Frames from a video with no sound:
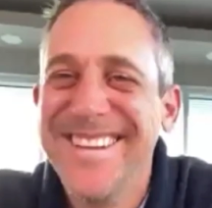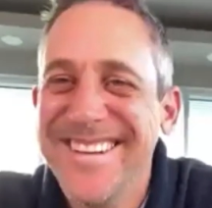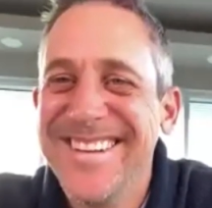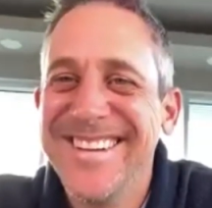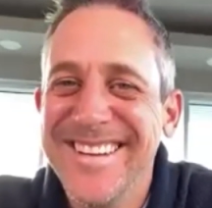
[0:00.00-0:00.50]

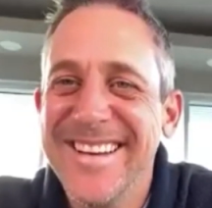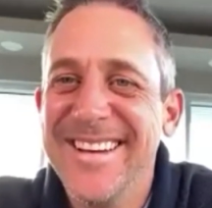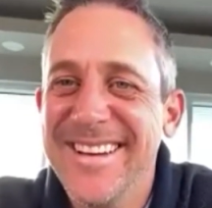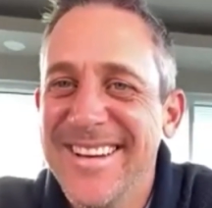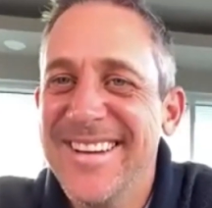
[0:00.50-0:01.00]
talk about
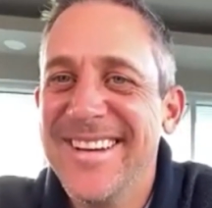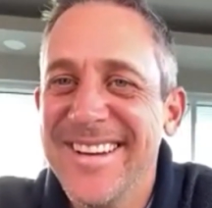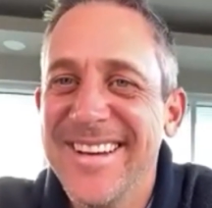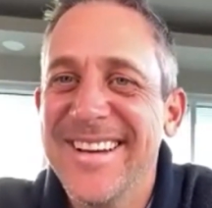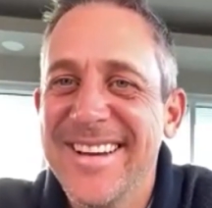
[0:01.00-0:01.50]
diets and
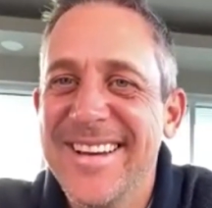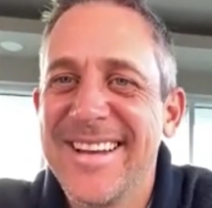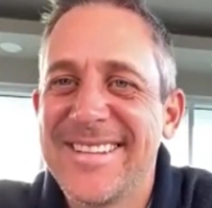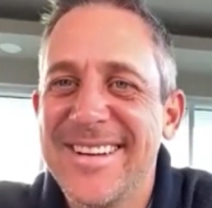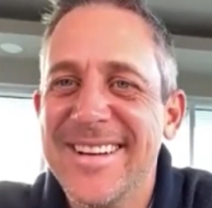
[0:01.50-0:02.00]
stuff, I'm
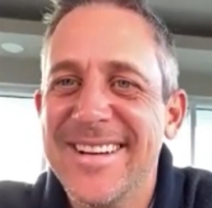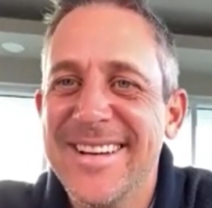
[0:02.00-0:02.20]
game.